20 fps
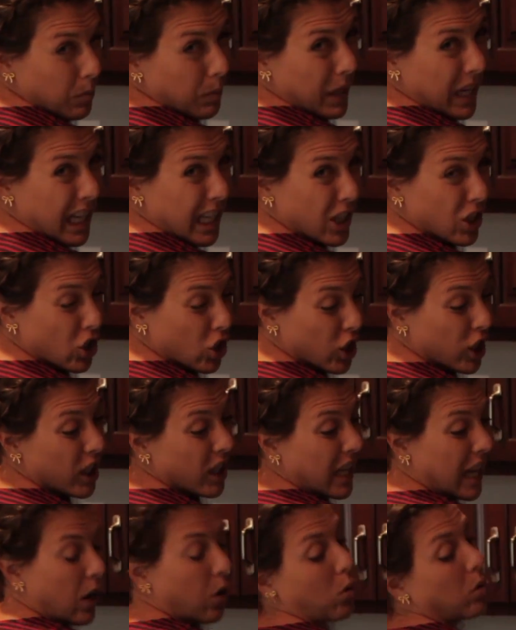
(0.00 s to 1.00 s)
spinach,
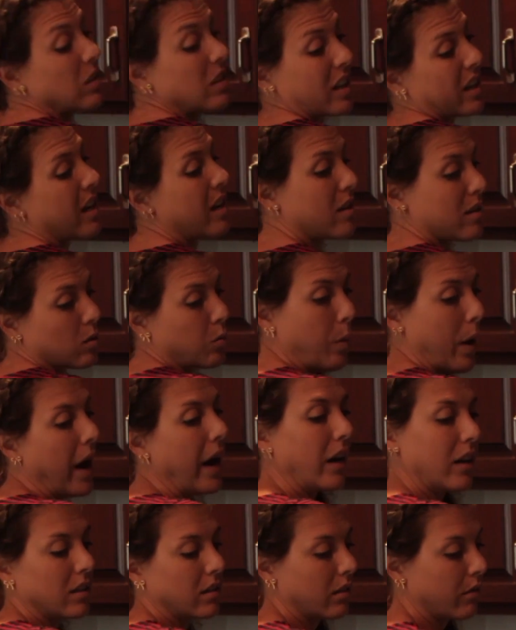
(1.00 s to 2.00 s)
that whole 10-ounce
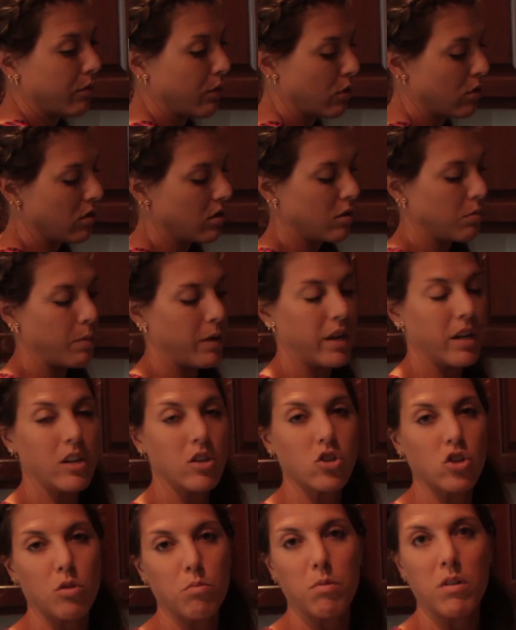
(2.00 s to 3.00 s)
box of frozen spinach
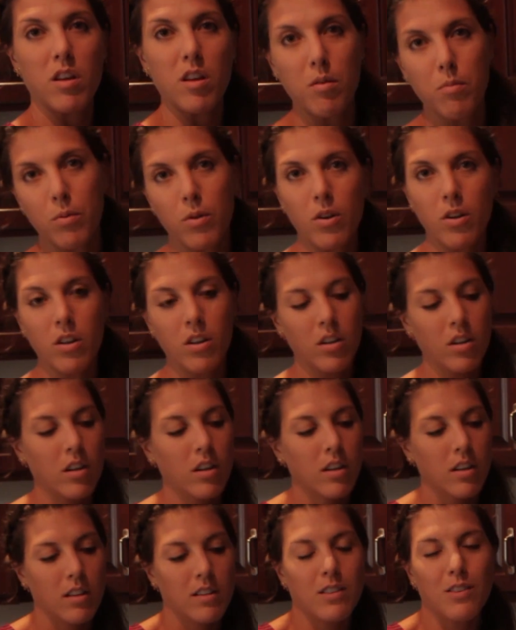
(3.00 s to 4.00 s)
should be able to
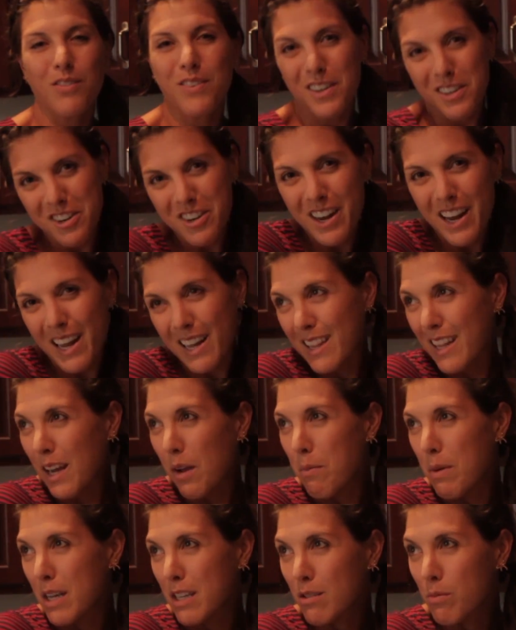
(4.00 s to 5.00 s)
fit in your hand like
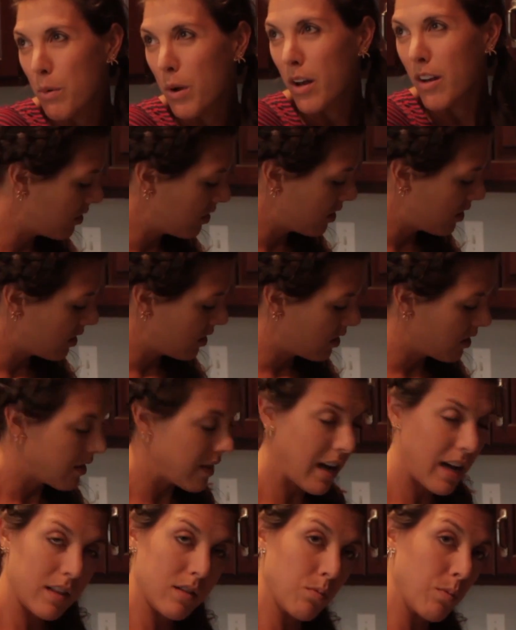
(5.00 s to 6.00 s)
a baseball.
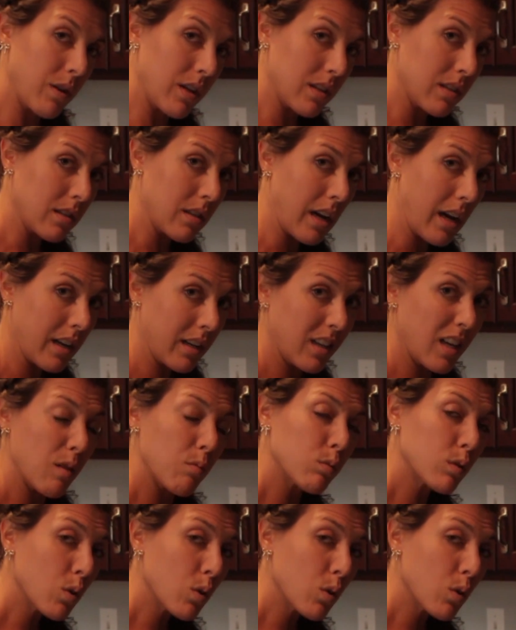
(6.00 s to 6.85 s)
That's when it's done. Keep